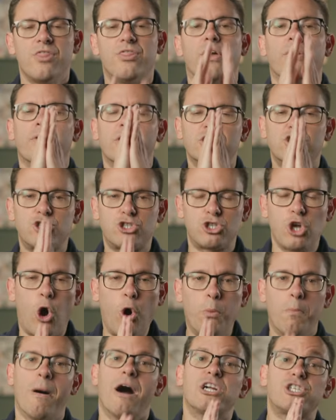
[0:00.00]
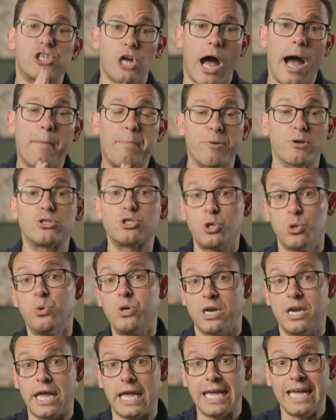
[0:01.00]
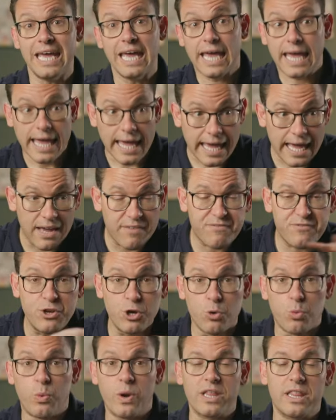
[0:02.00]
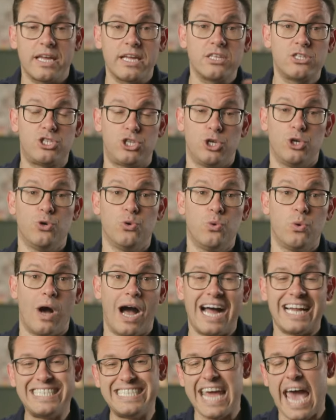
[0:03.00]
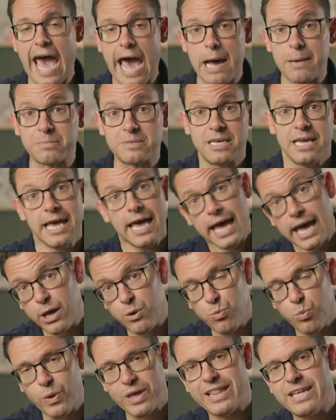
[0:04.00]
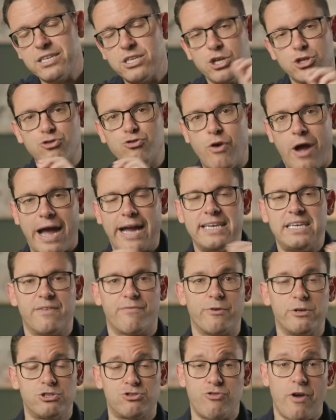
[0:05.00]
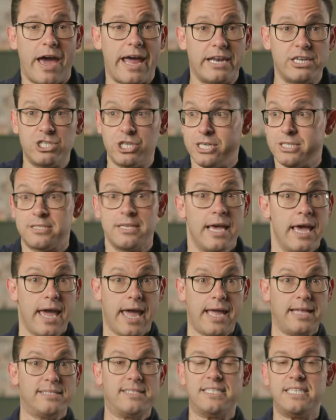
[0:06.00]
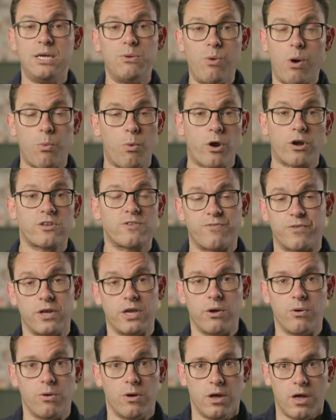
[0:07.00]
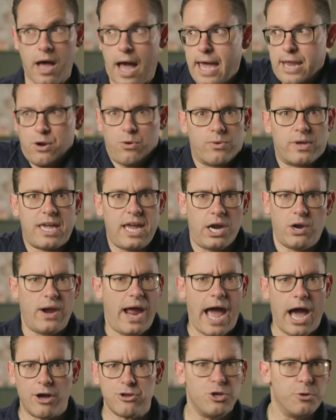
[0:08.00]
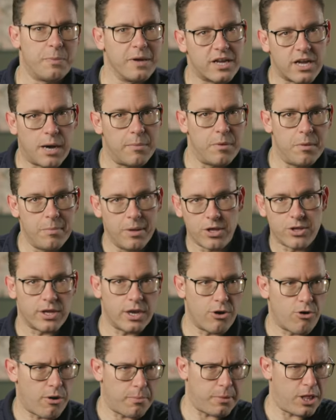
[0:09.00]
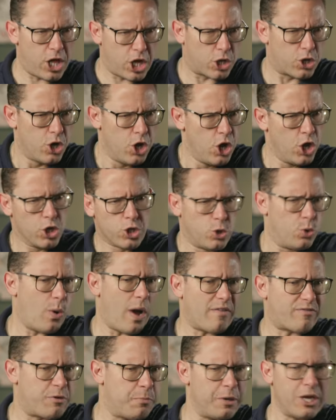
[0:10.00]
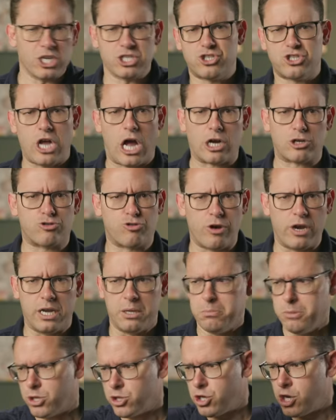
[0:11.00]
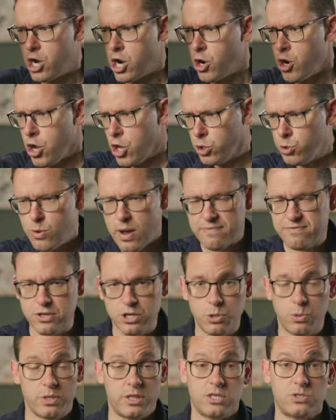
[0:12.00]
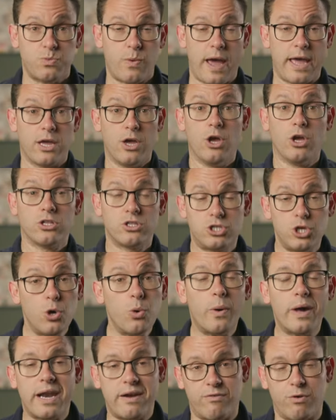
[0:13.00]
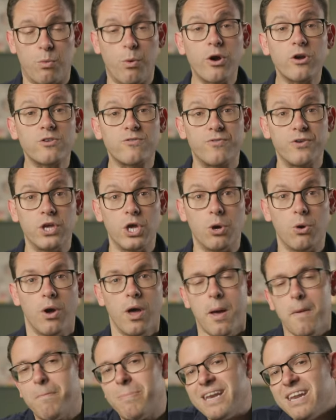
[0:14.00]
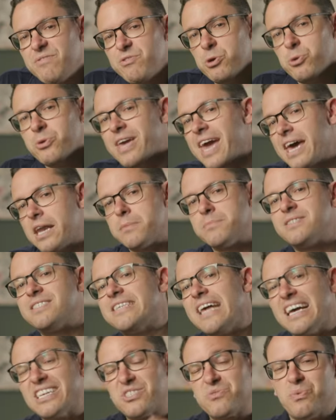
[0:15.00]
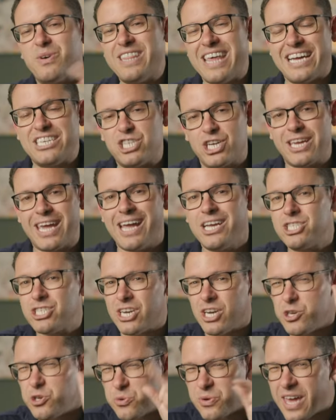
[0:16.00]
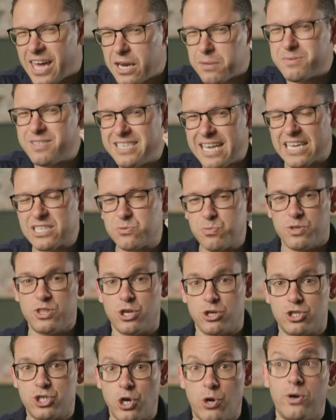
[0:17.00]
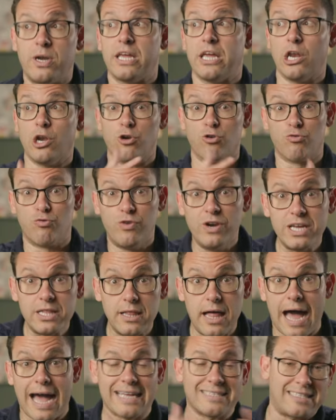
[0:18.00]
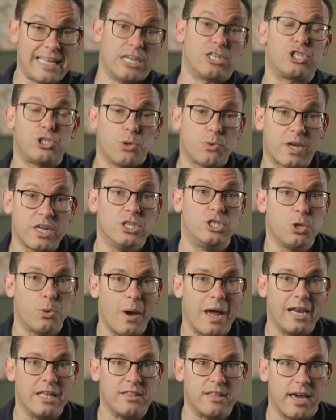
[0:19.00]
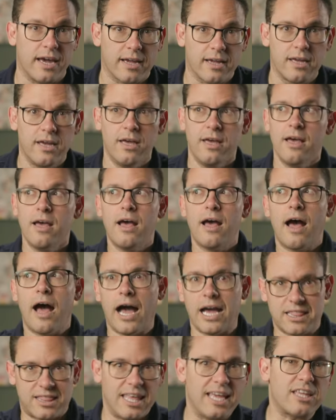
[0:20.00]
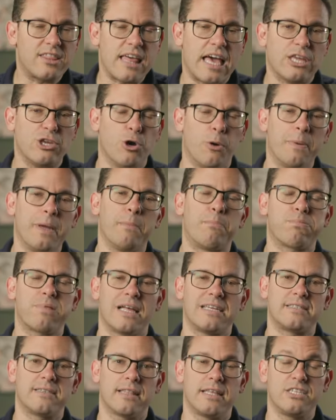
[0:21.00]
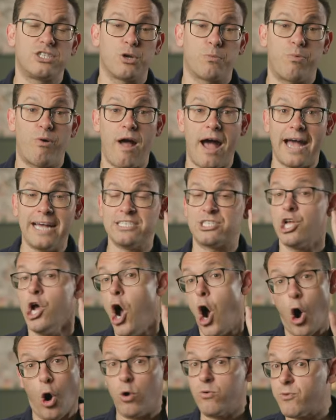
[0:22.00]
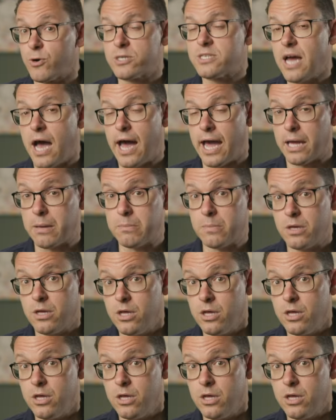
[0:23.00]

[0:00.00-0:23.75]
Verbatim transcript: There is so much opportunity if you're willing to adapt and willing to try different strategies and see what works for you. I don't care how you become a millionaire. I'm not like, you have to be a stock trading millionaire. You have to do it this way. Do whatever works for you. But if you get obsessed with education and you get obsessed with your journey and you realize that you can do anything, I think that you'll be pleasantly surprised over time.